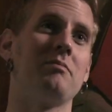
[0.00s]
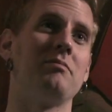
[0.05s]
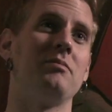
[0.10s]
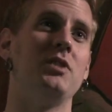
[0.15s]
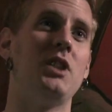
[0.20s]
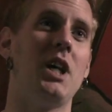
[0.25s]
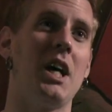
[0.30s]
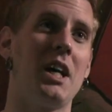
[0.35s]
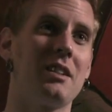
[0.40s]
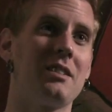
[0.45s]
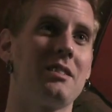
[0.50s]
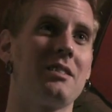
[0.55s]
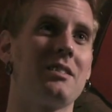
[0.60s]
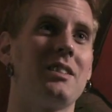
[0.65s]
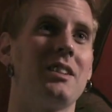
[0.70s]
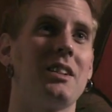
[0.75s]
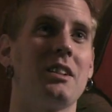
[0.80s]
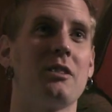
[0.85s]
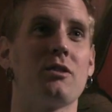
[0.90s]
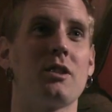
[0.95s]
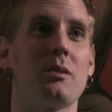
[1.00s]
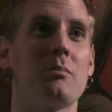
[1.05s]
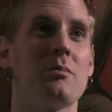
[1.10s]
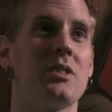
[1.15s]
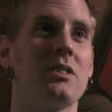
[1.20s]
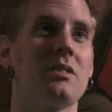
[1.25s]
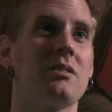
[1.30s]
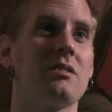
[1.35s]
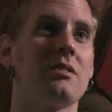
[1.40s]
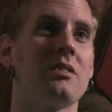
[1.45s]
Yes, King
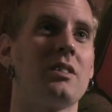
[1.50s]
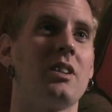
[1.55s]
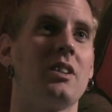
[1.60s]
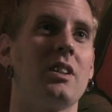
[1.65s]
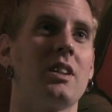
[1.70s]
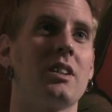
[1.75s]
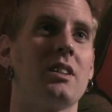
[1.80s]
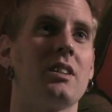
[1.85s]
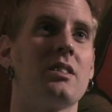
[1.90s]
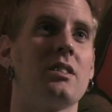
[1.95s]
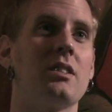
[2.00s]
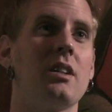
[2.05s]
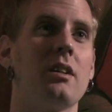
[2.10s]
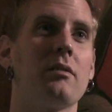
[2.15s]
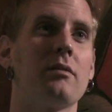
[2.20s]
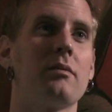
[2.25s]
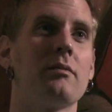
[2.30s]
Crimson, all that good stuff.